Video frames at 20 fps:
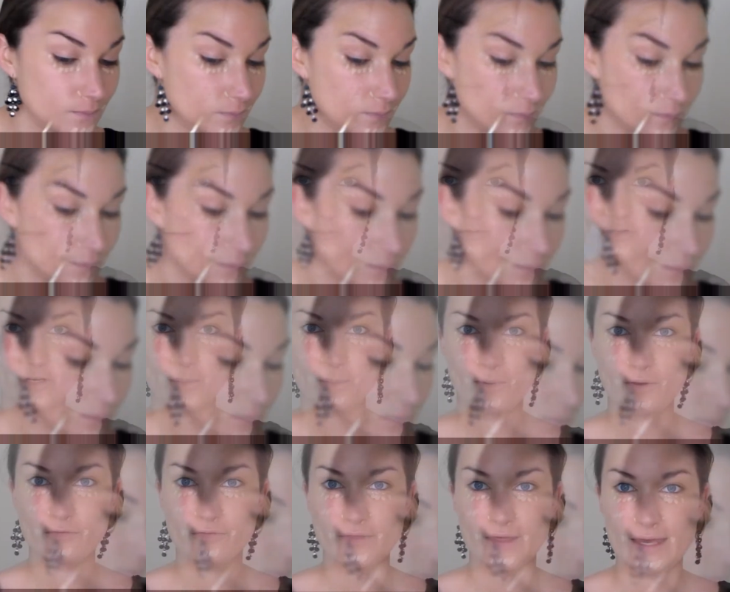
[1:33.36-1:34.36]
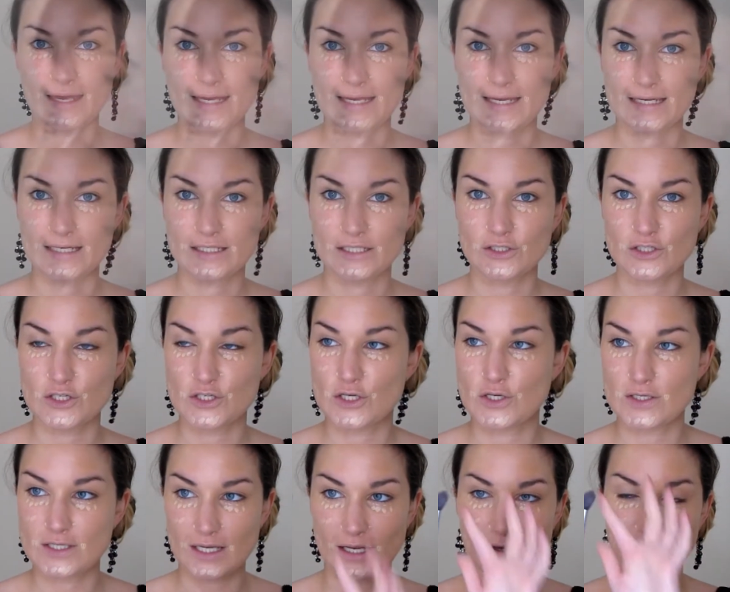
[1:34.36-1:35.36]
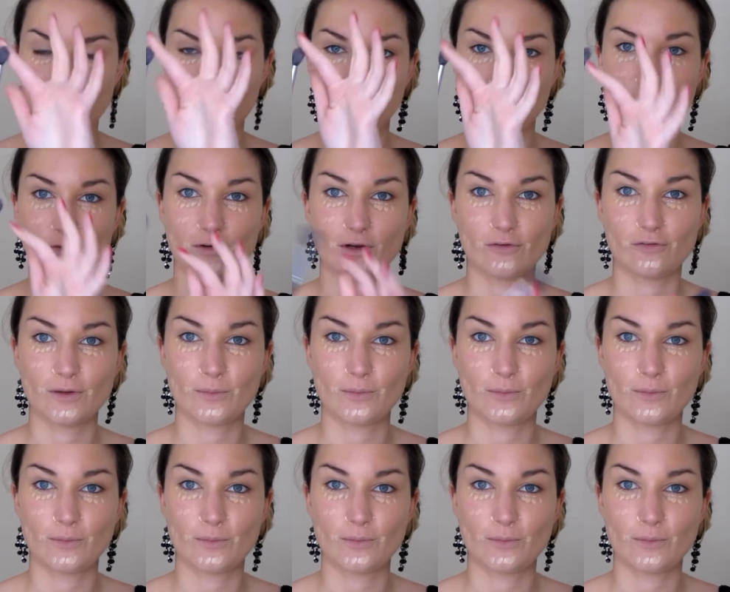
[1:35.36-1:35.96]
And then I'm just going to buff that in just using a fluffy